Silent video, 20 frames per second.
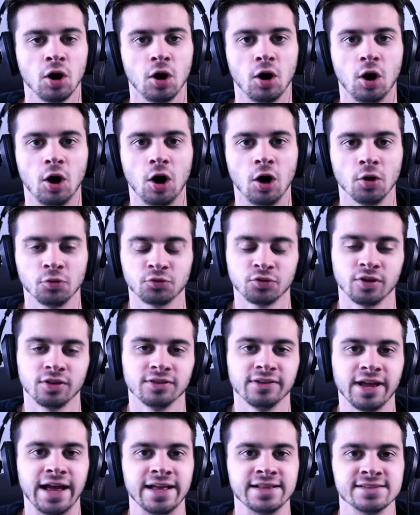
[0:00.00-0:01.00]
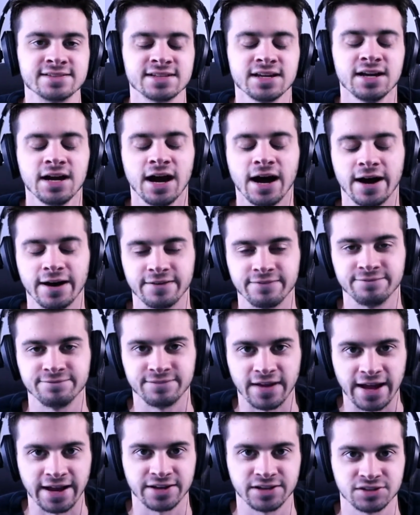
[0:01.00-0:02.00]
all through the lens of
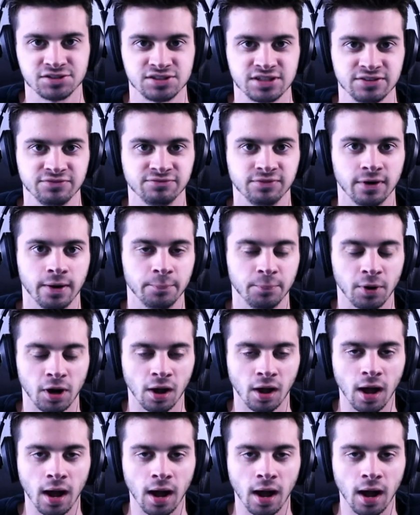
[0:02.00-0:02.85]
fantasy football.